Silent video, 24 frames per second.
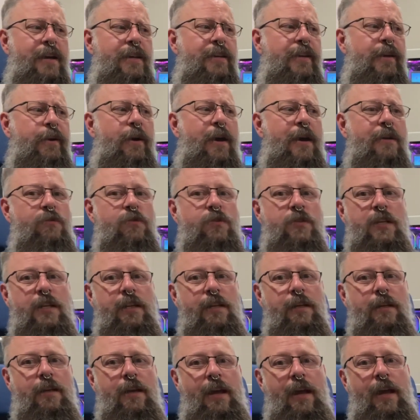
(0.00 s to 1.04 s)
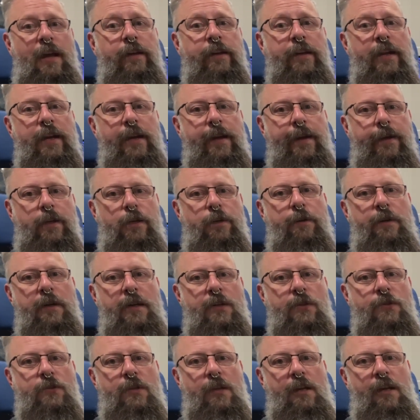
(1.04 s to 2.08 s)
I've seen an
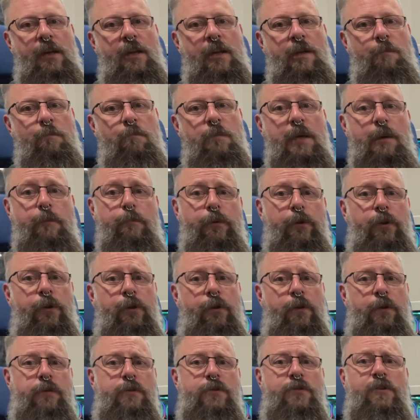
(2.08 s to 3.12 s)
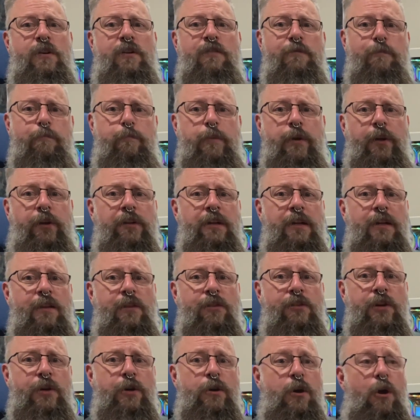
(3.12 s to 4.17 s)
increase in people sort of building
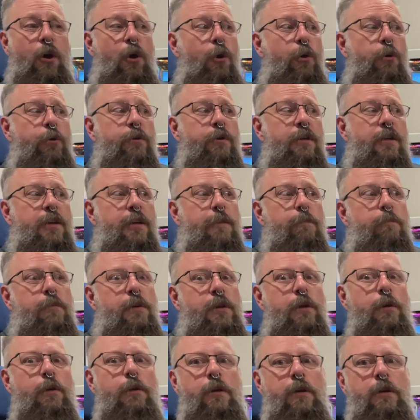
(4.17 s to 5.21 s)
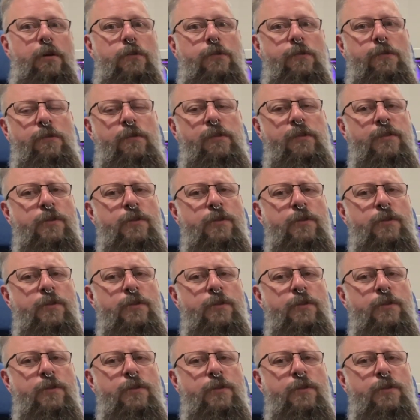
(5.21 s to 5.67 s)
their own computers.